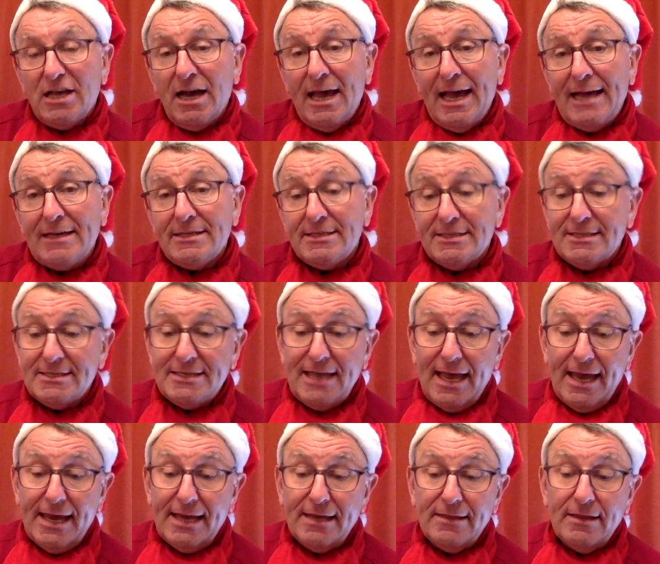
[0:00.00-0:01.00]
I had to
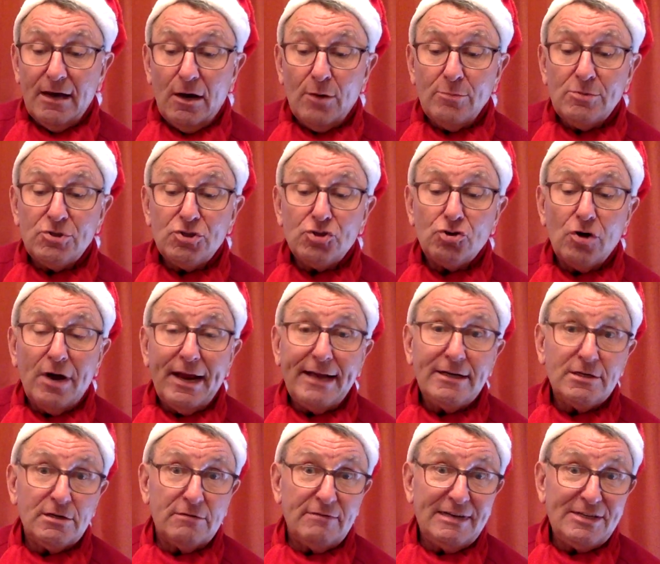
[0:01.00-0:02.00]
say that I was trying
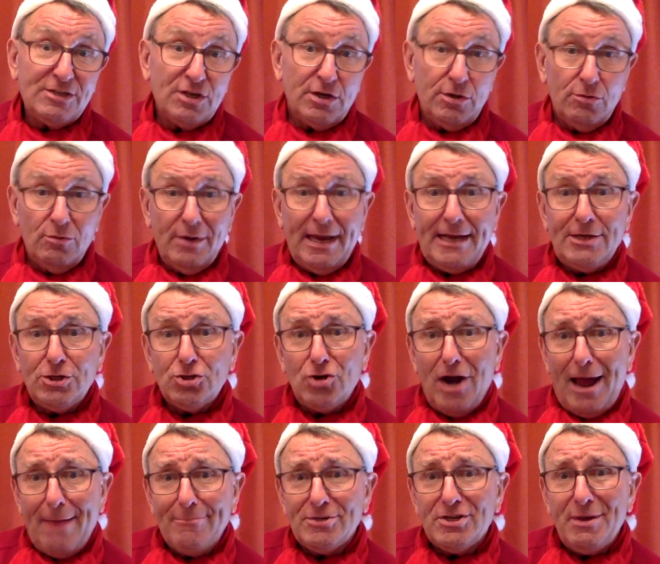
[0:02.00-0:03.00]
to rescue a
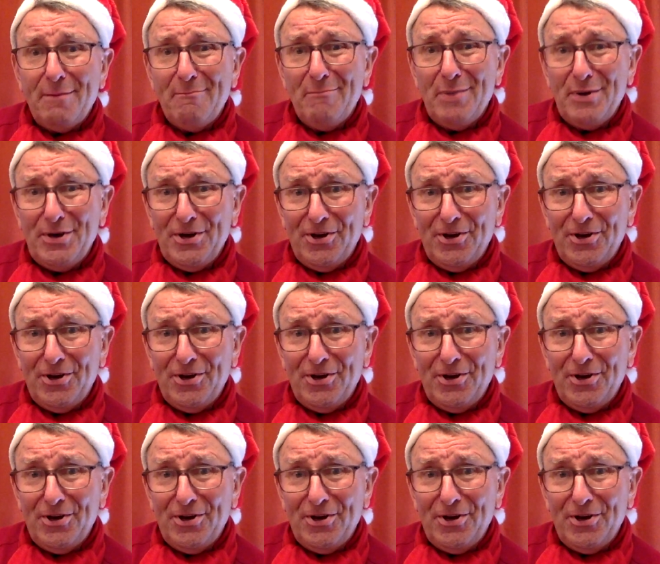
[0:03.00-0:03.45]
trapped bird.